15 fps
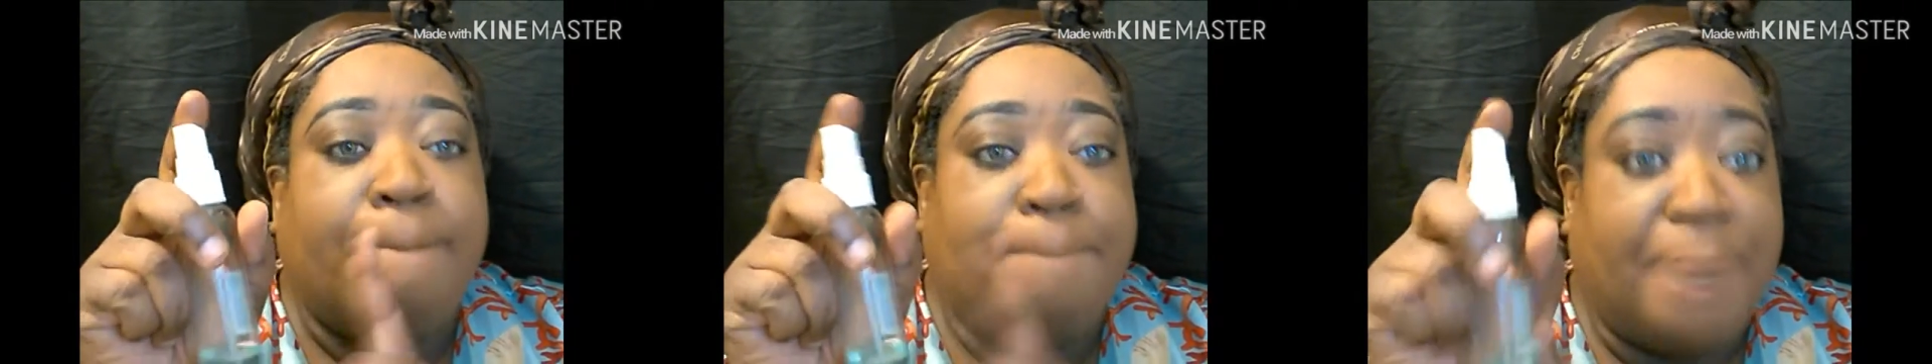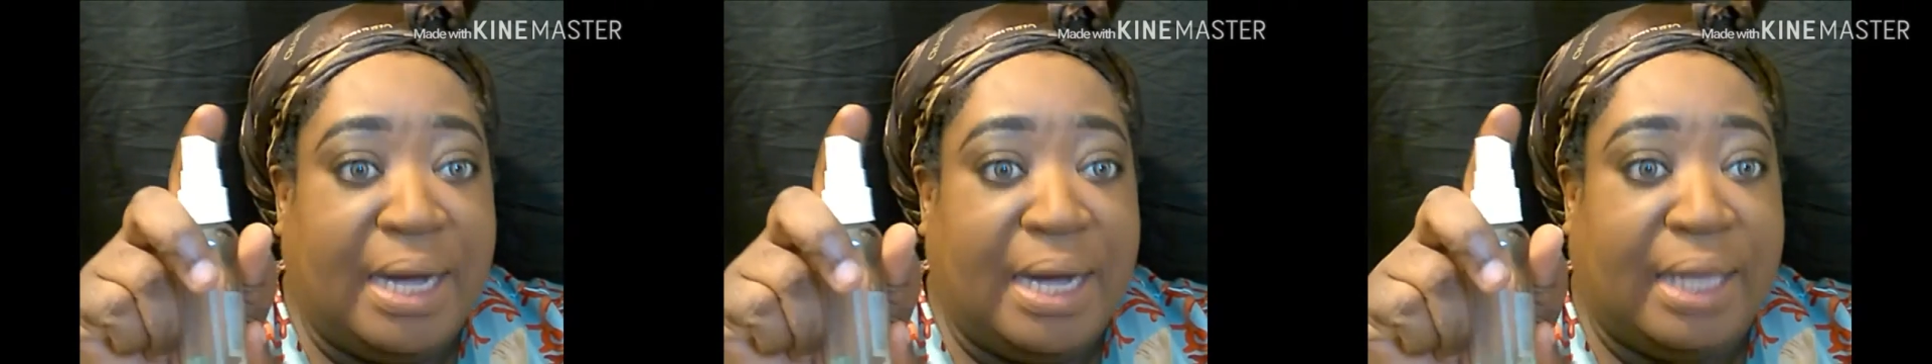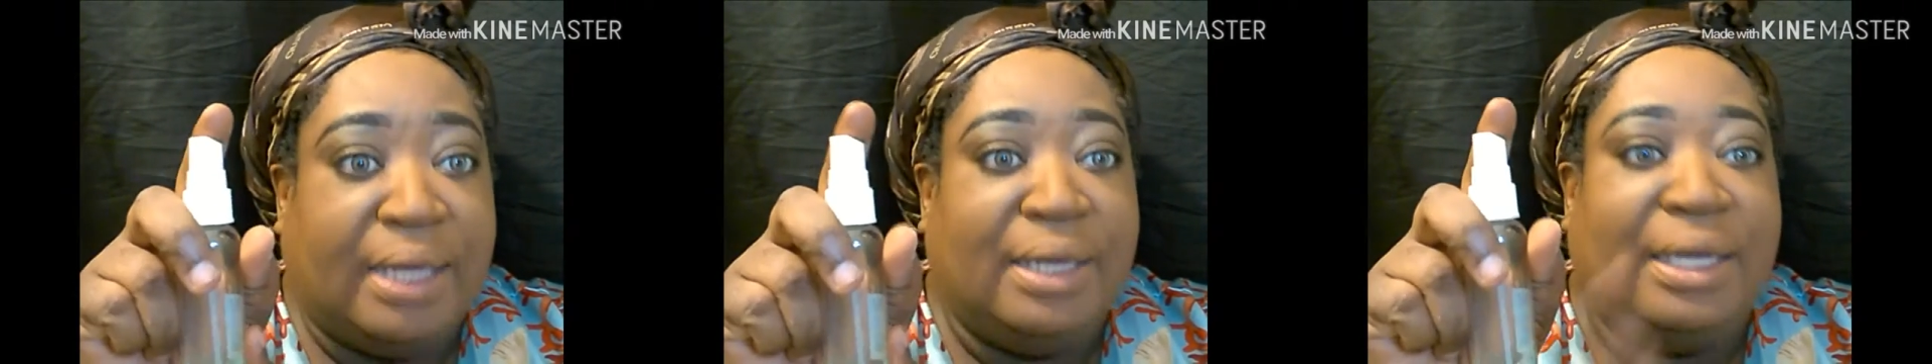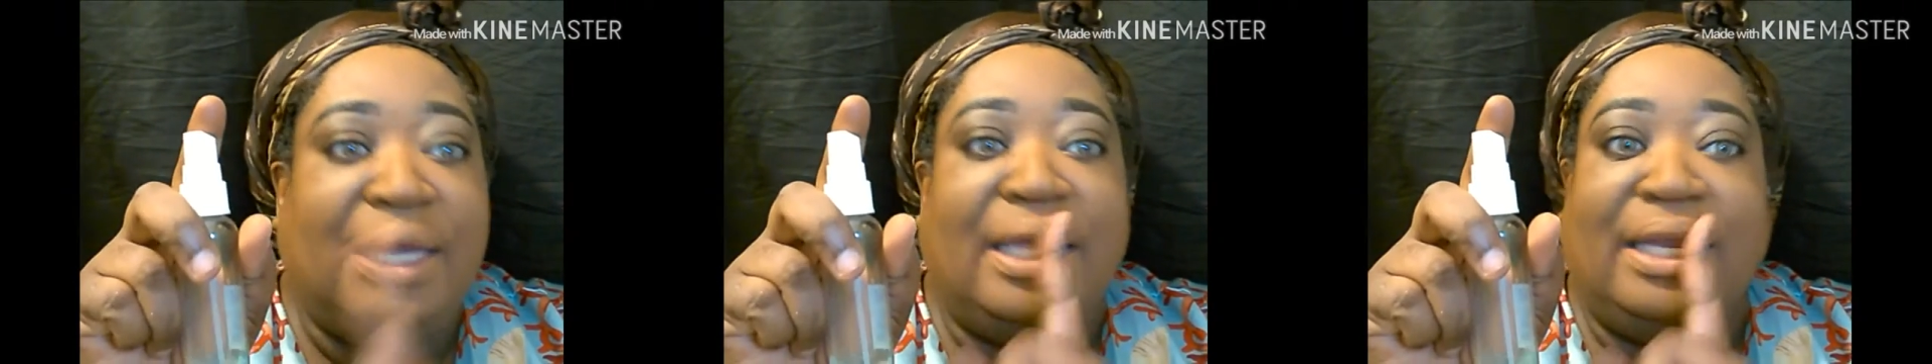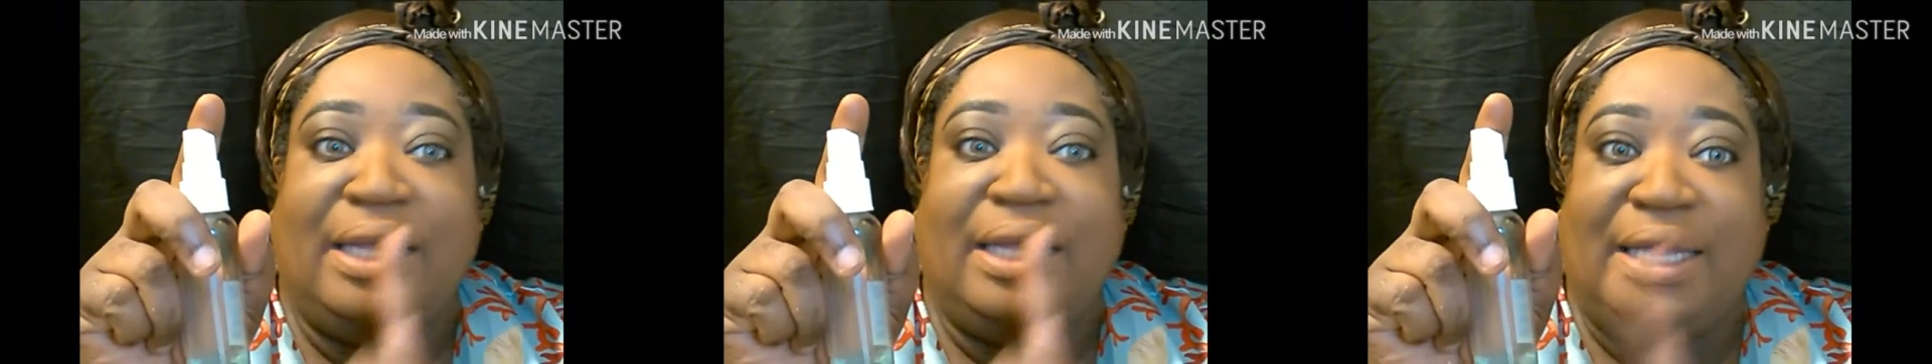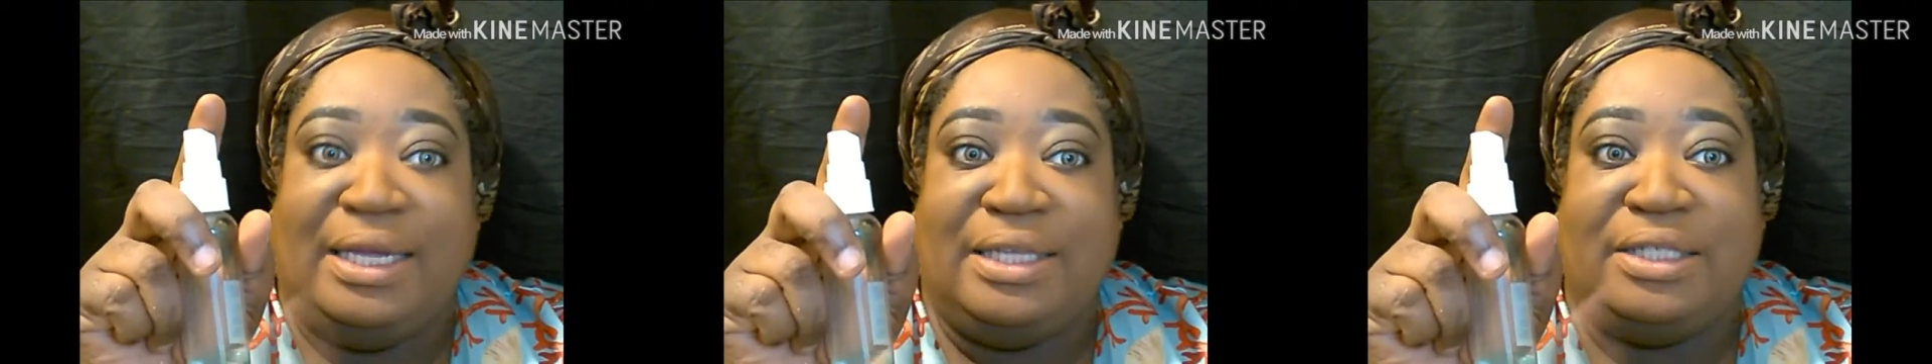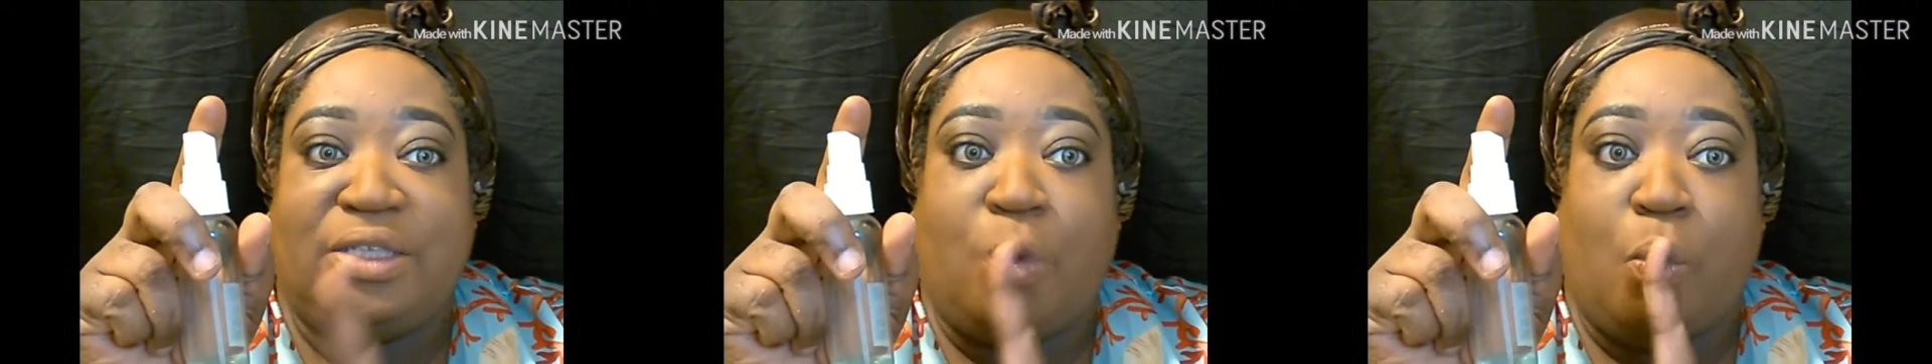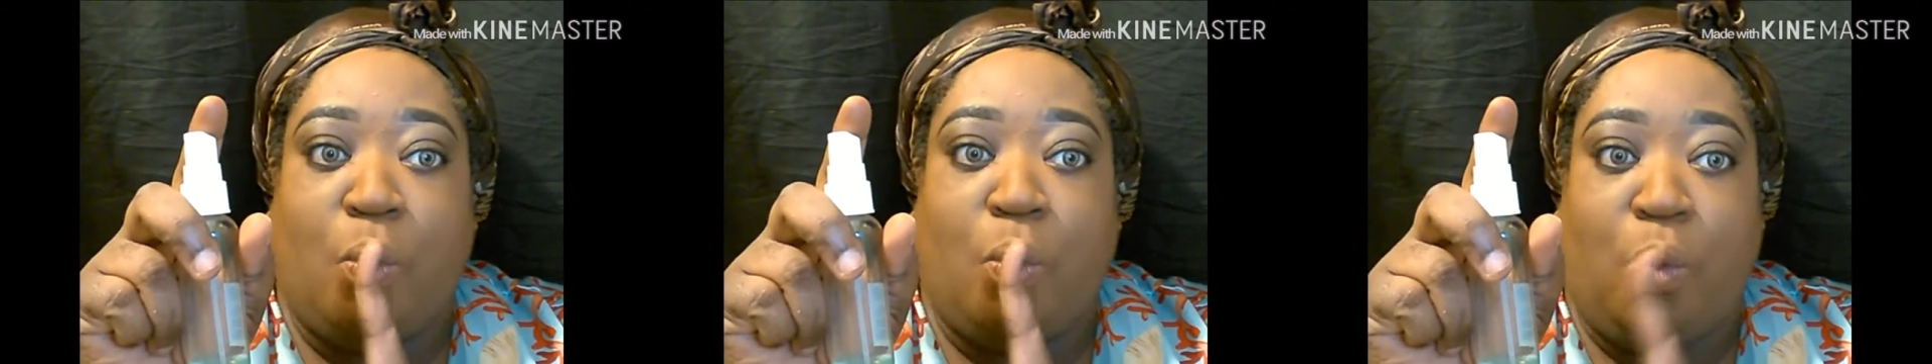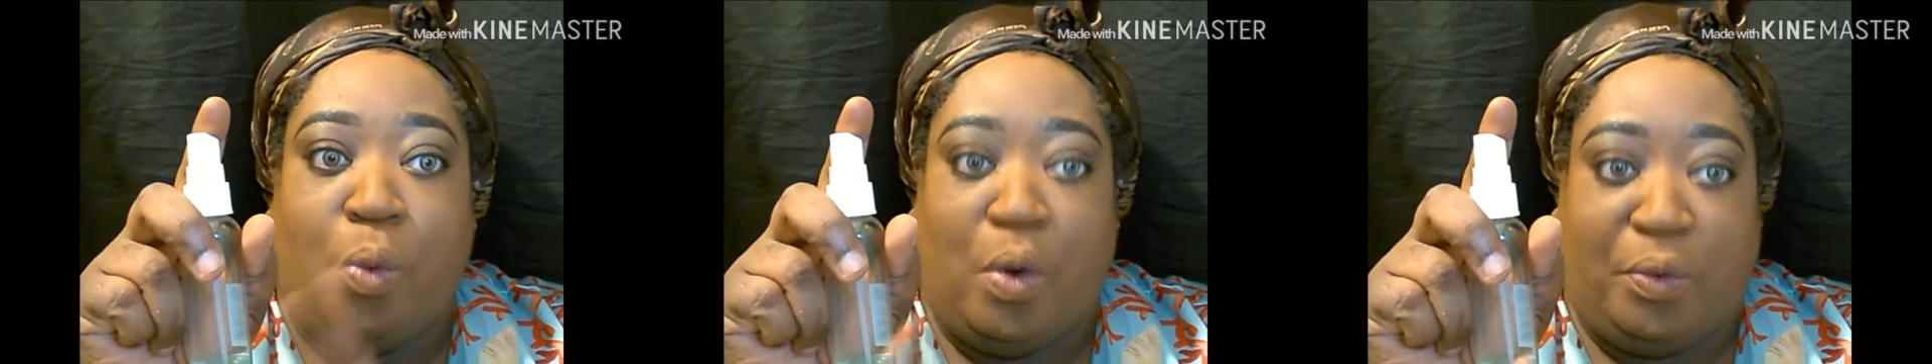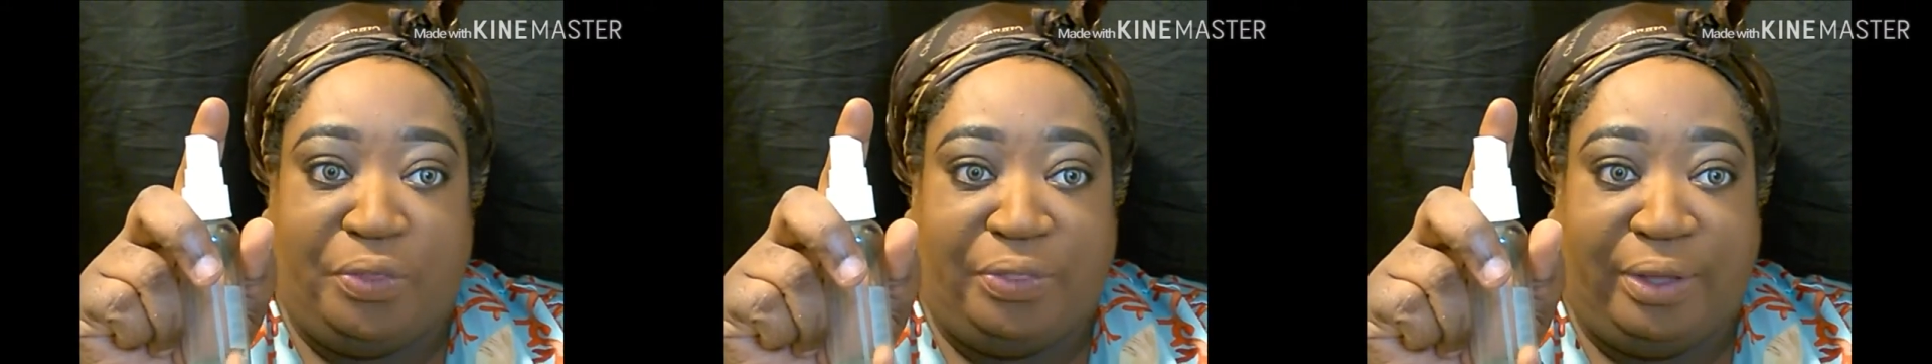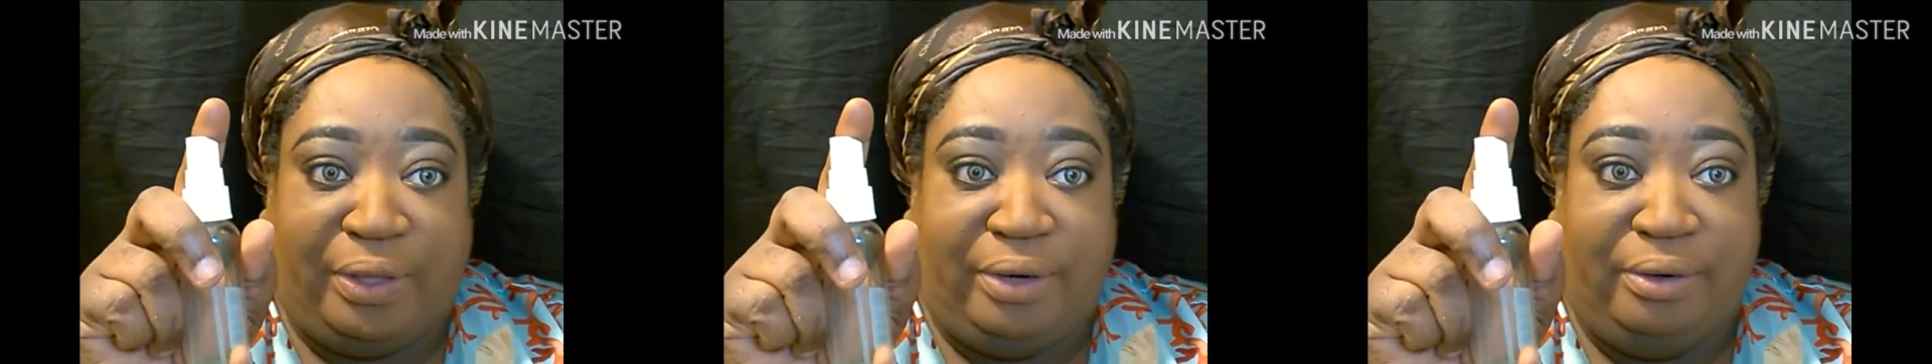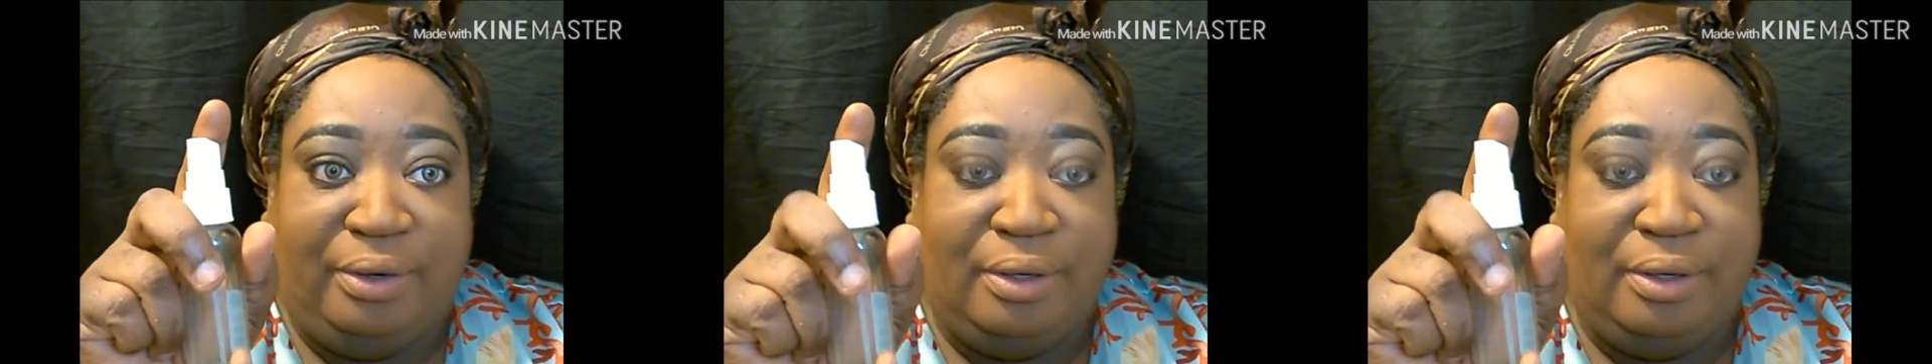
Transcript: but it is worth it.